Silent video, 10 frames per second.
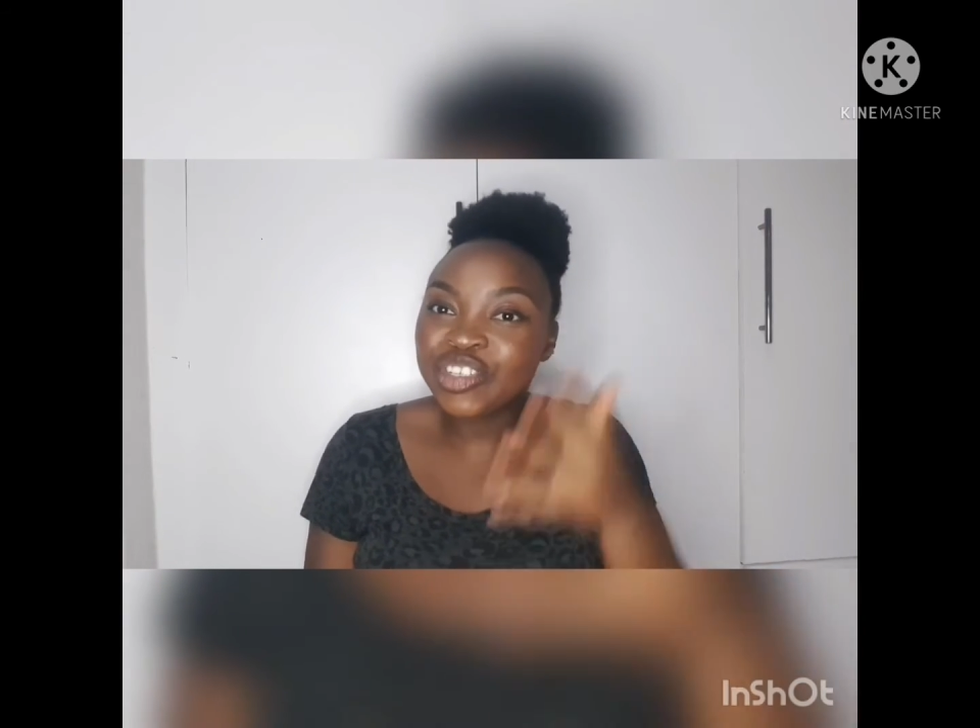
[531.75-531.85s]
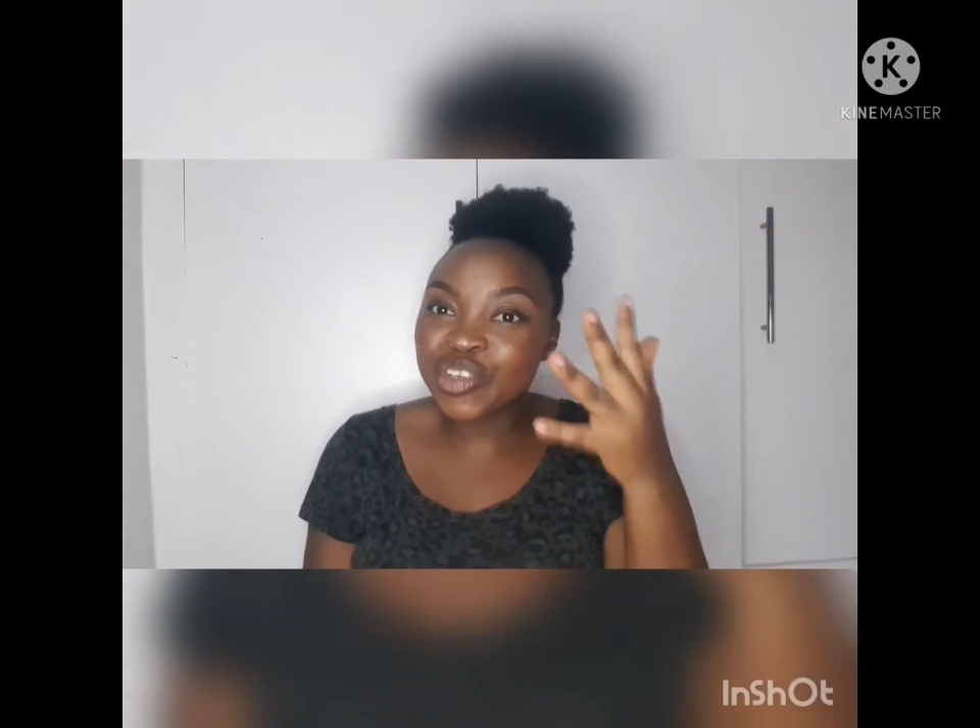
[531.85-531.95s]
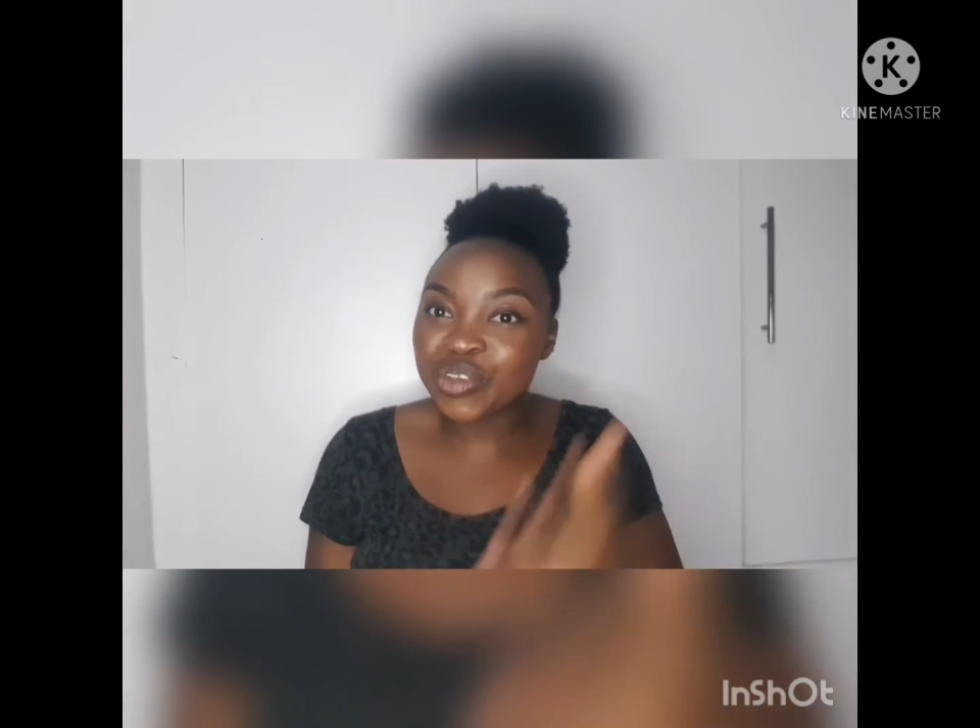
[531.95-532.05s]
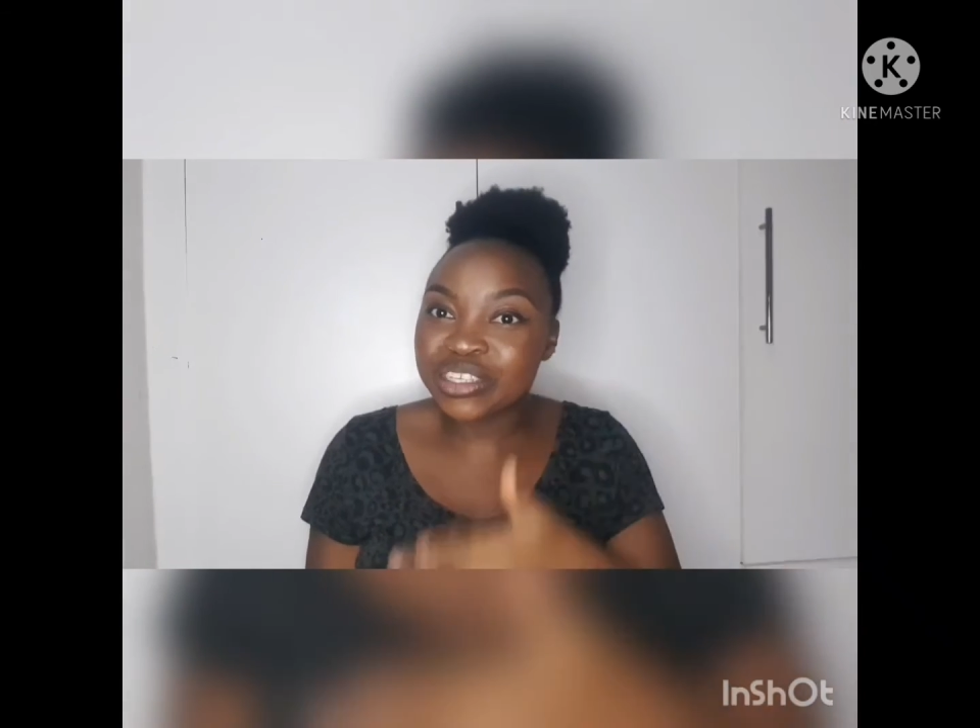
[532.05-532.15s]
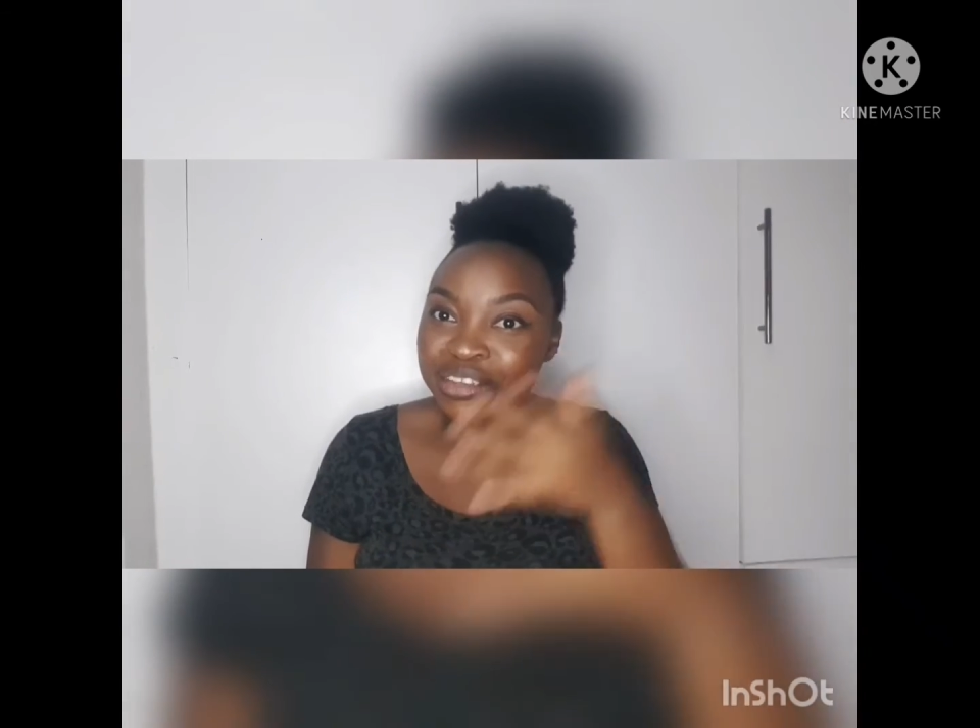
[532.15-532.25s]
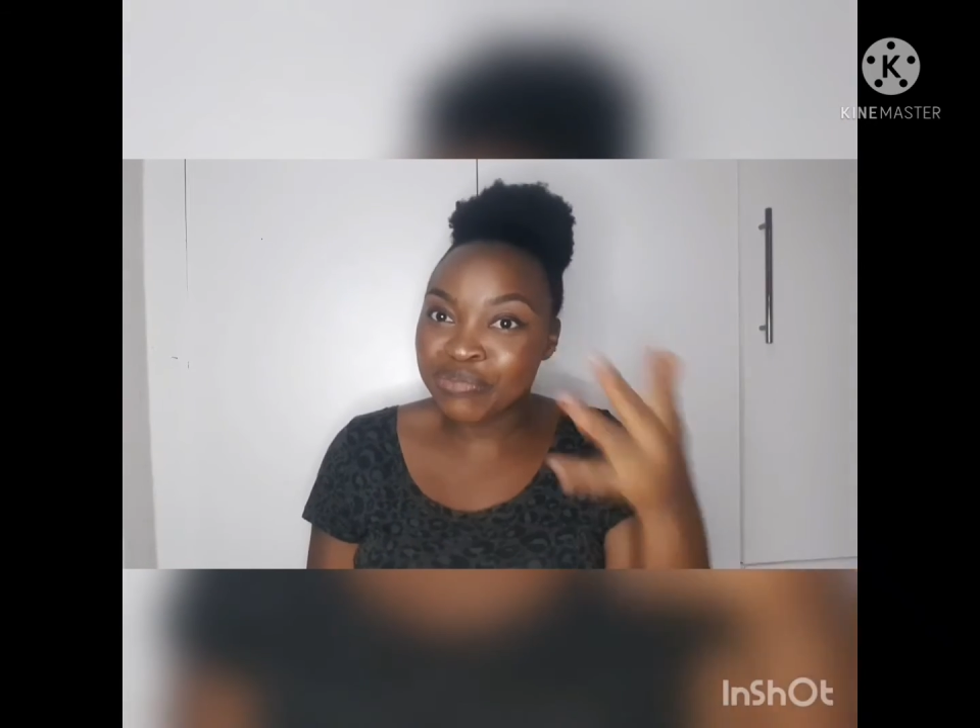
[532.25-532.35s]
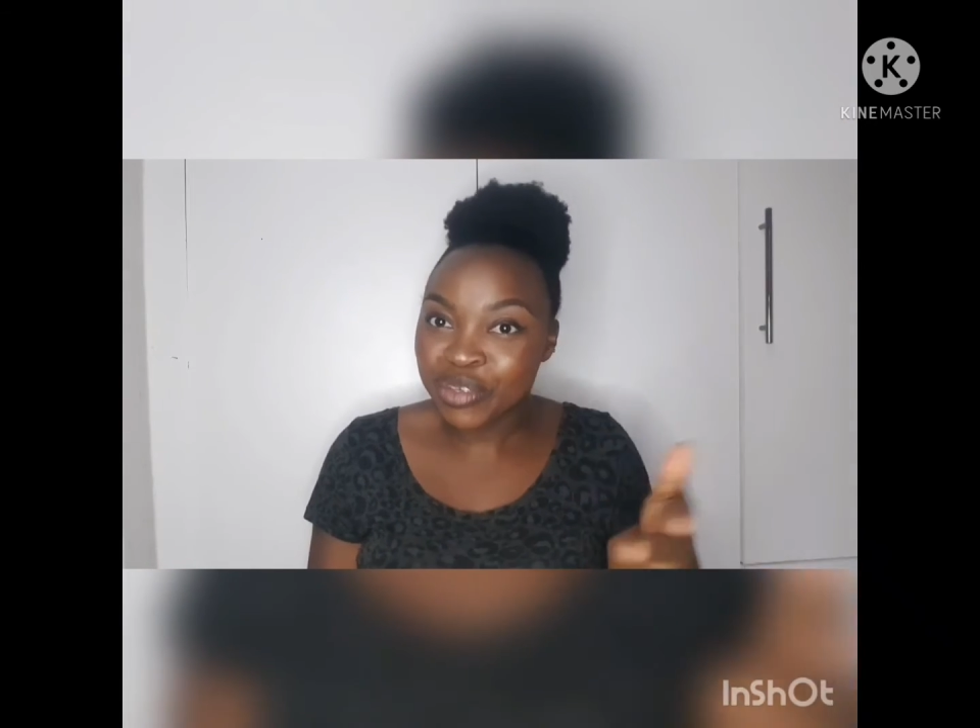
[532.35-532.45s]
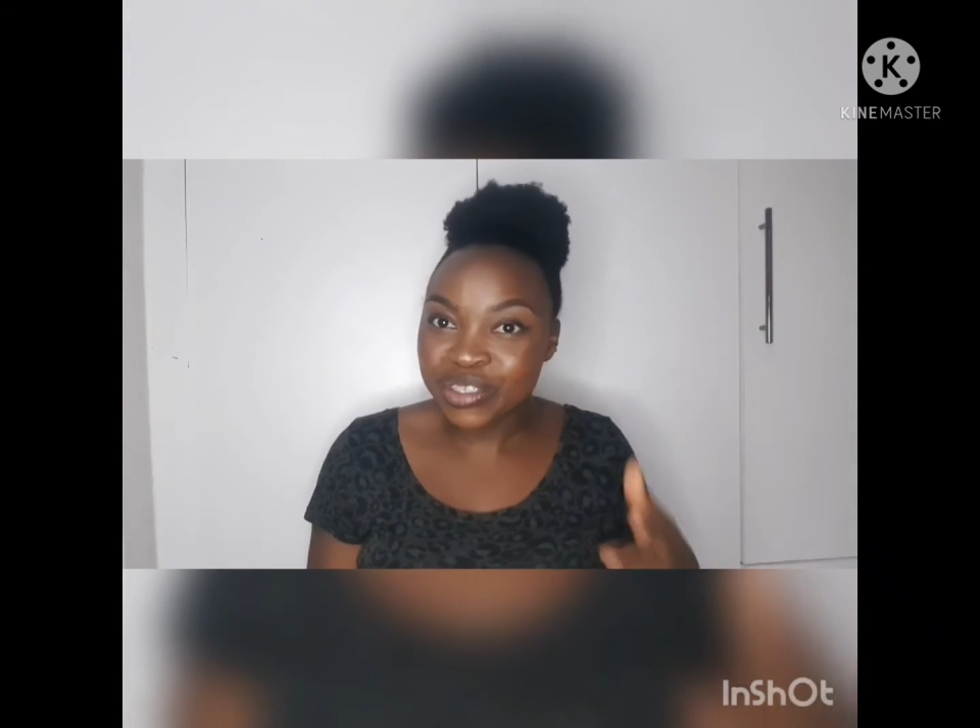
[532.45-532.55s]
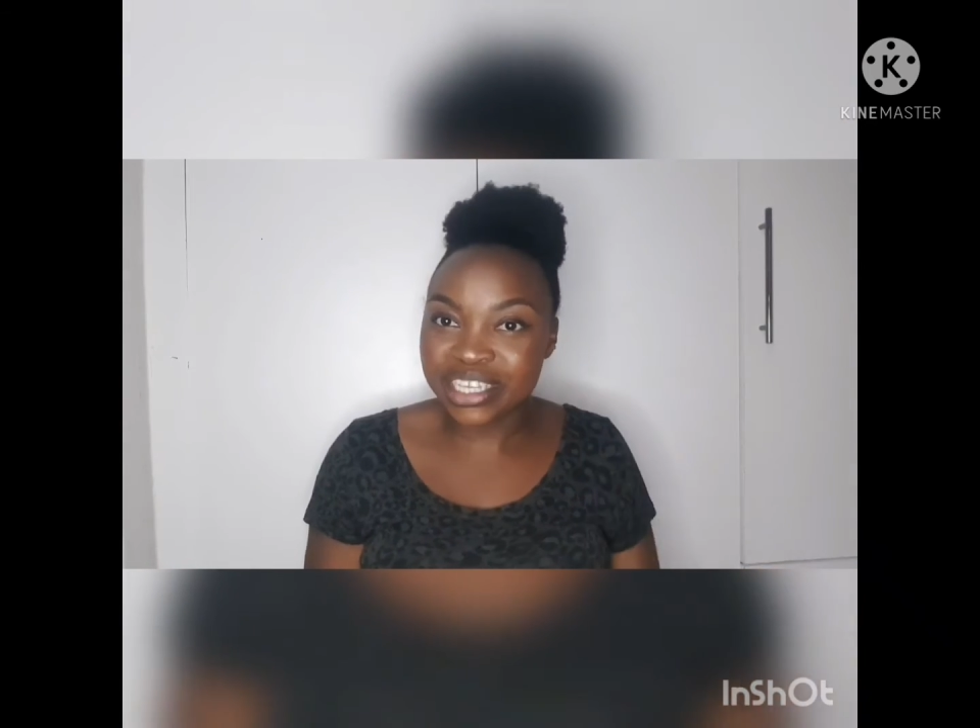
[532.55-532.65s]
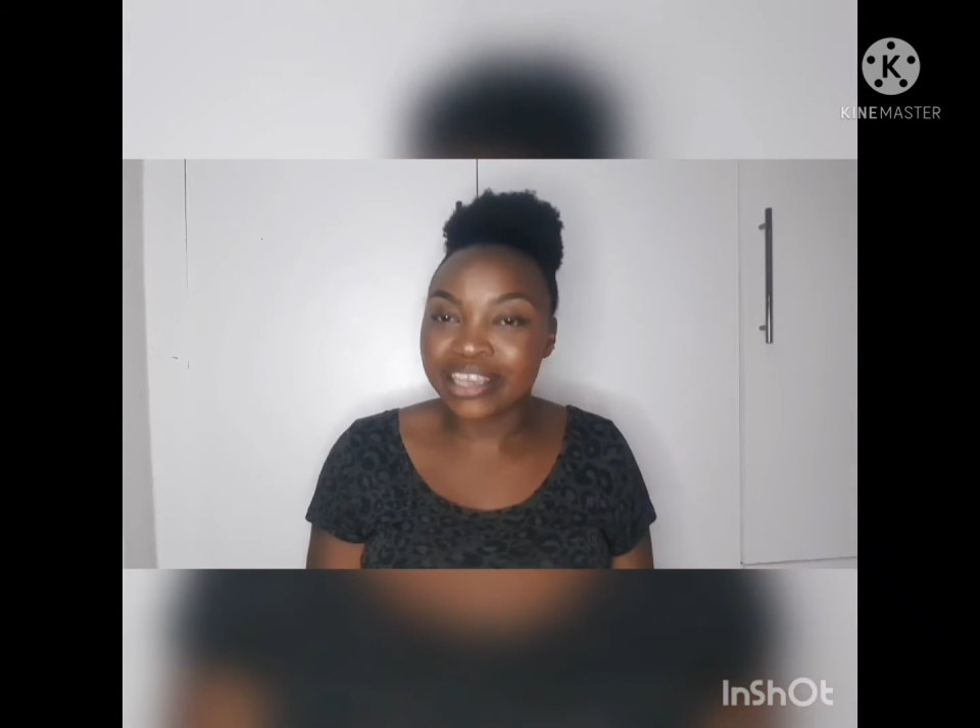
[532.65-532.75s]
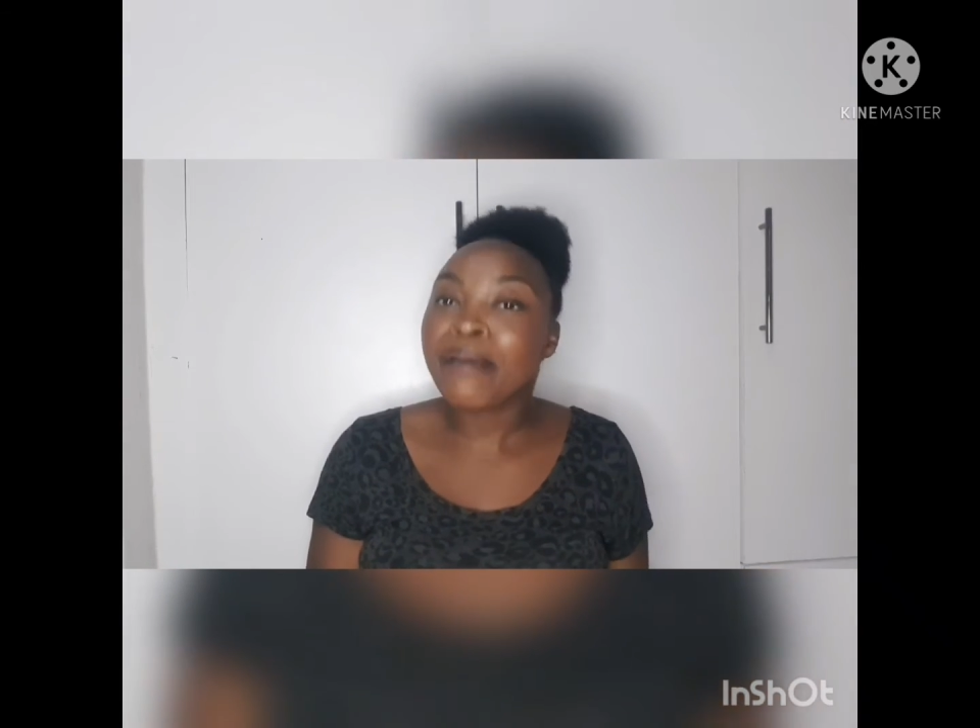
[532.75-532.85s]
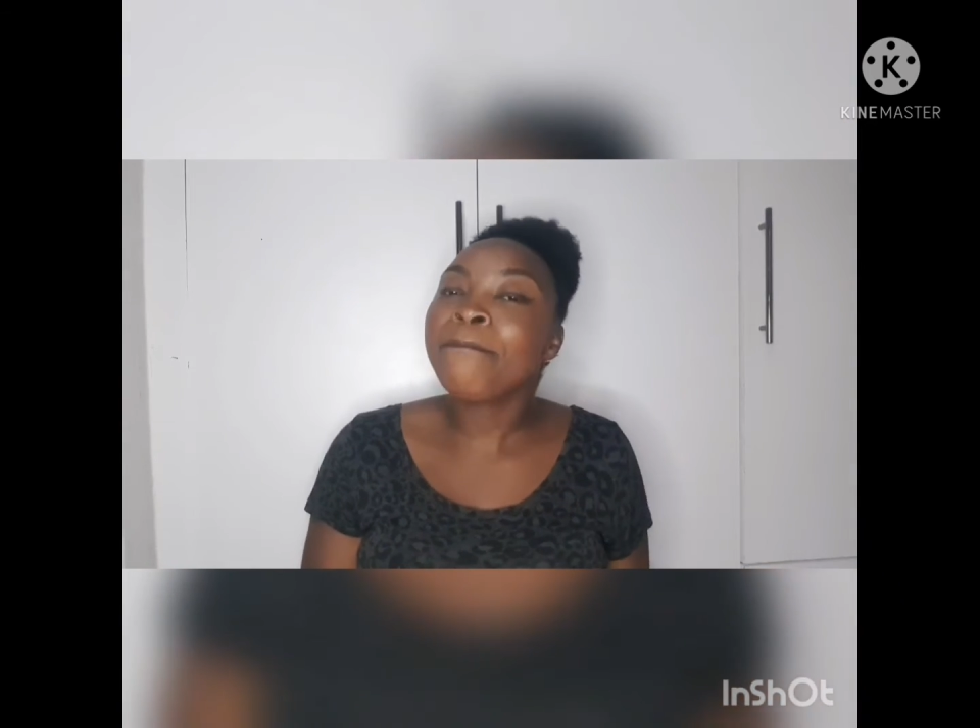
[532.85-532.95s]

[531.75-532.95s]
to use some music.